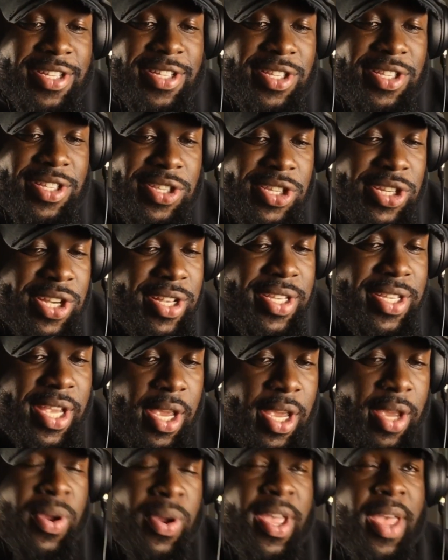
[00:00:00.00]

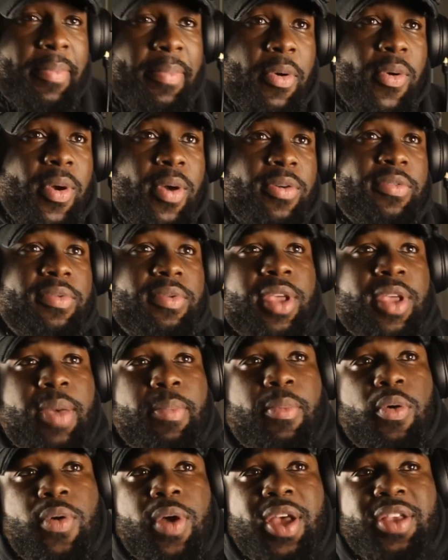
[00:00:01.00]
Chelsea came away
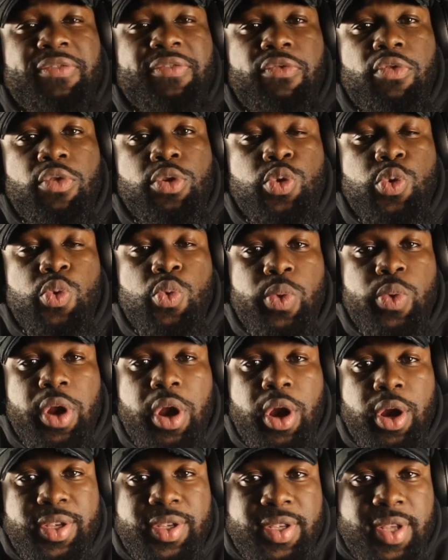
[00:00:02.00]
as 4-2
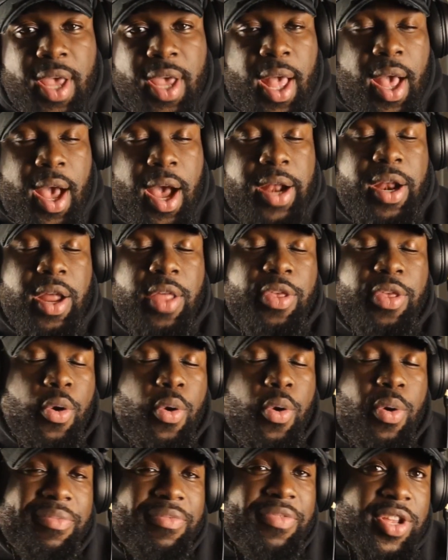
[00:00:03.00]
winners. Another
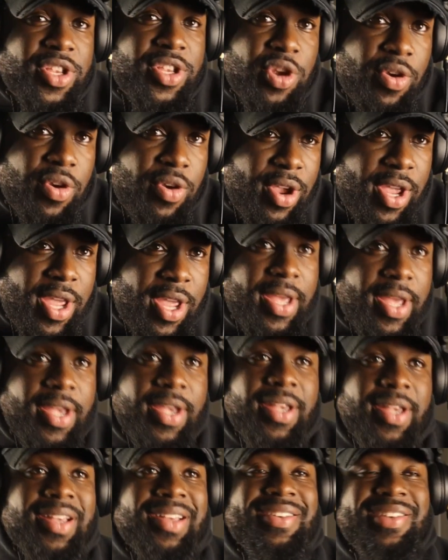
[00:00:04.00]
home victory.
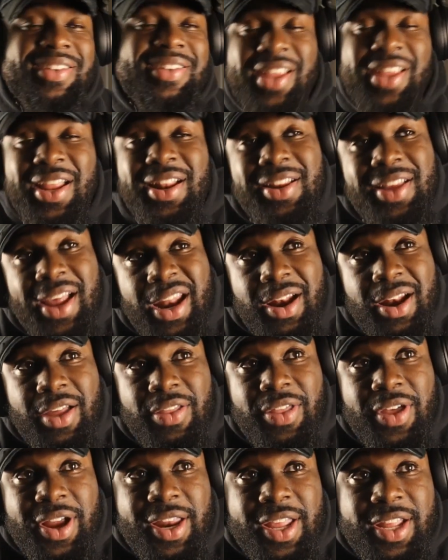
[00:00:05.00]
Didn't get
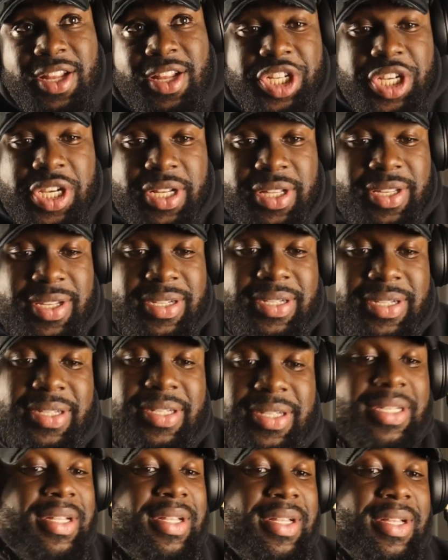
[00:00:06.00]
another clean sheet.
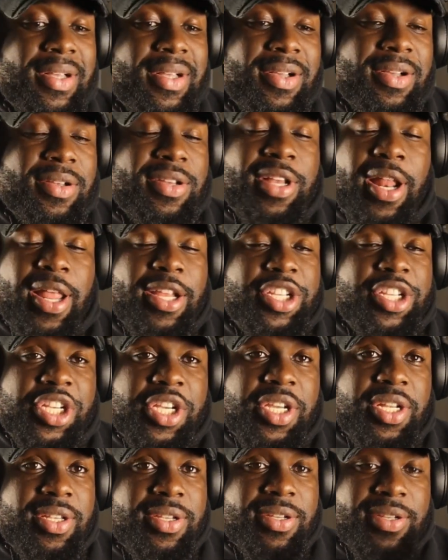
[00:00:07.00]

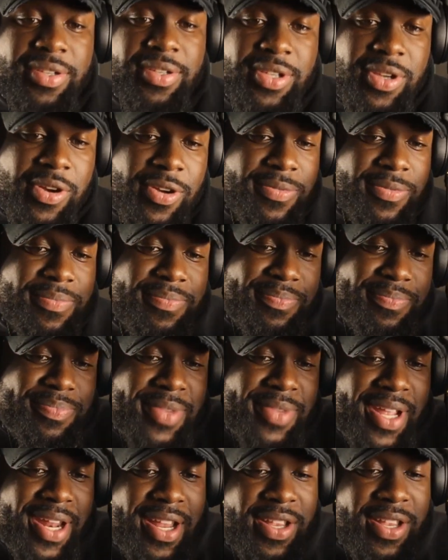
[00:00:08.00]
So
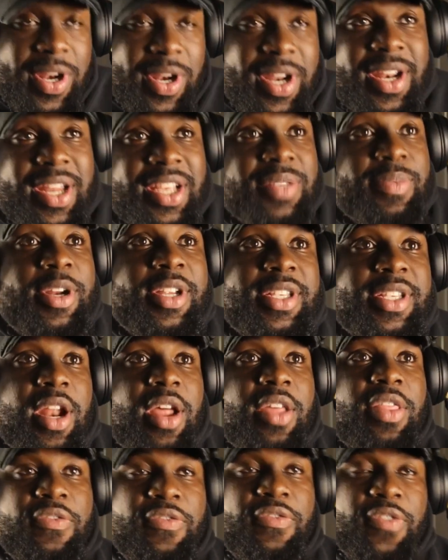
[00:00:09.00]
it is what it is. But it's
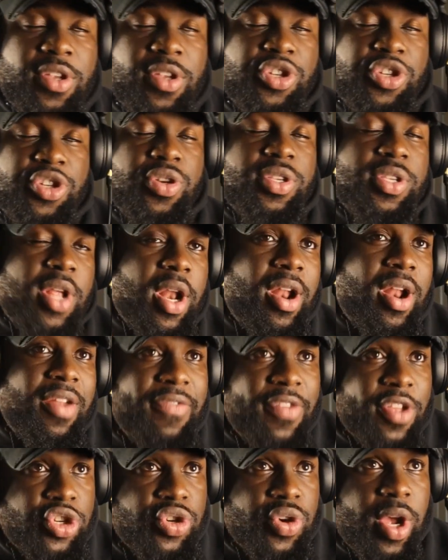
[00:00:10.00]
another victory. It's another
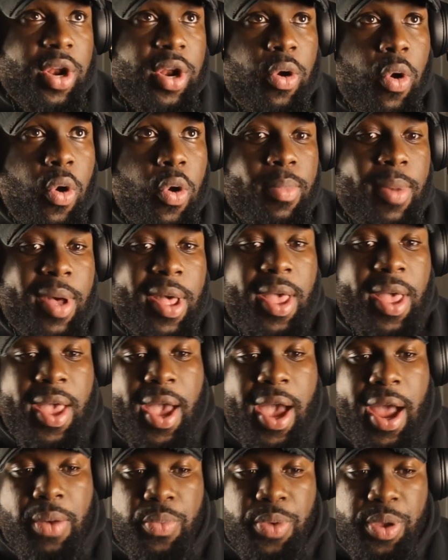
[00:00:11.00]
victory at home,
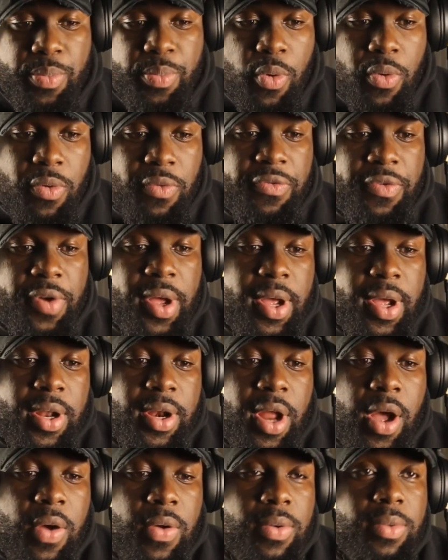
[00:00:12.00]
and we move
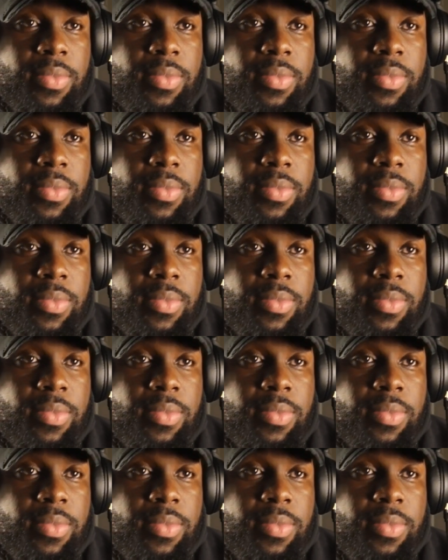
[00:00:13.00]
now.